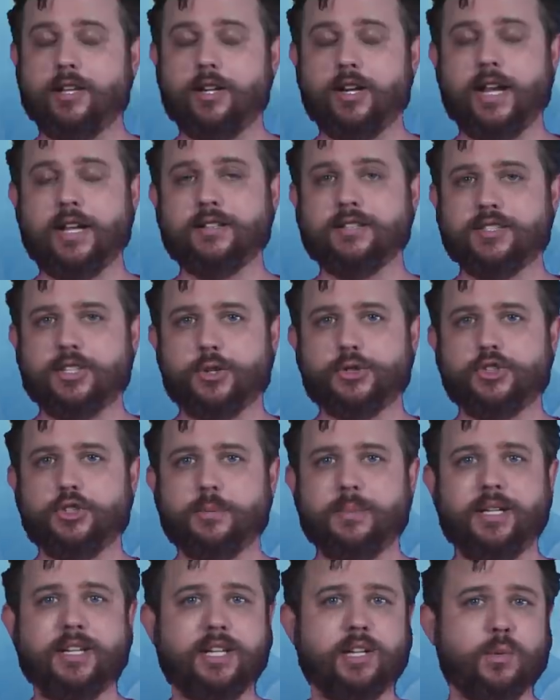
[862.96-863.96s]
The internet and
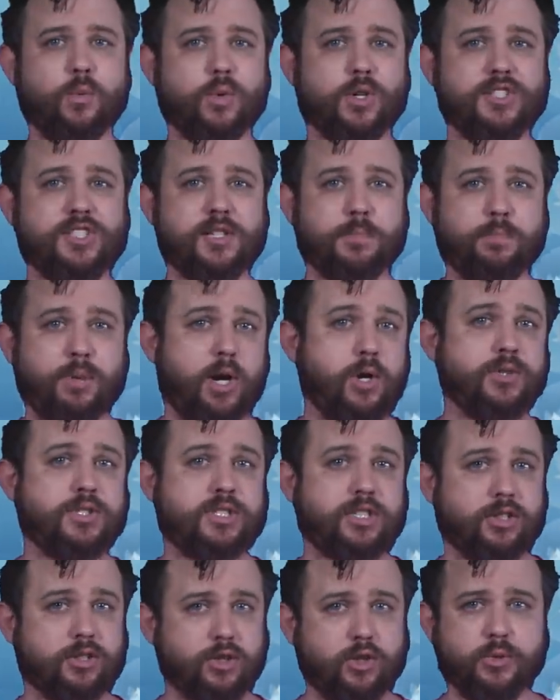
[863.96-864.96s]
social media were
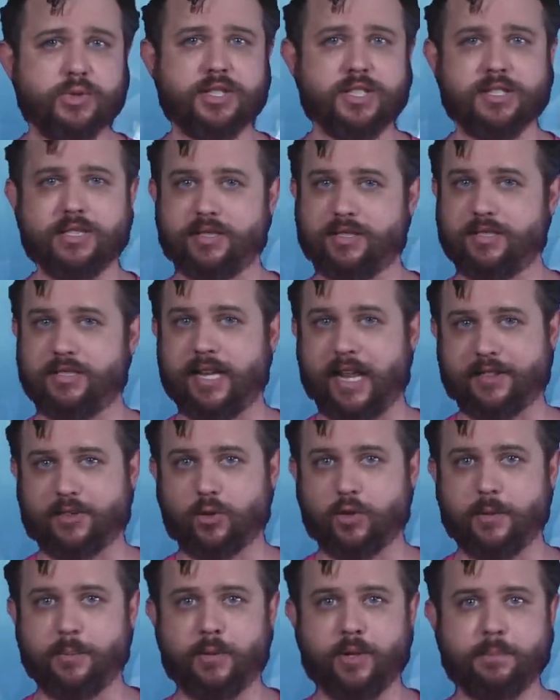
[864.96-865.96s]
supposed to loosen this
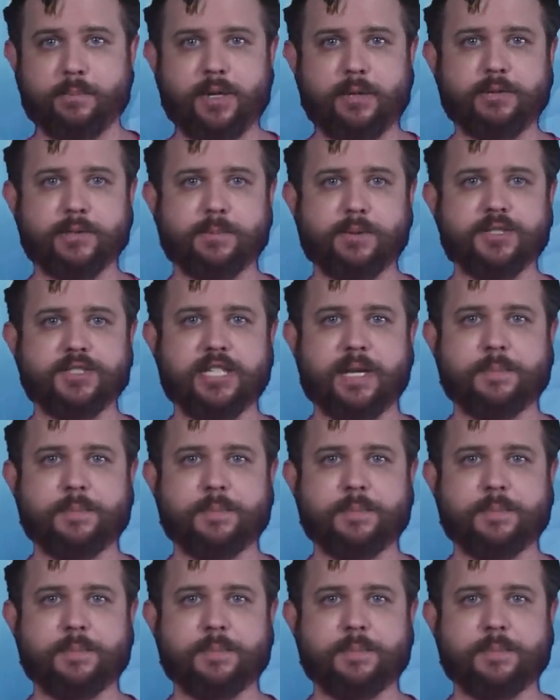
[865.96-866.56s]
death grip on public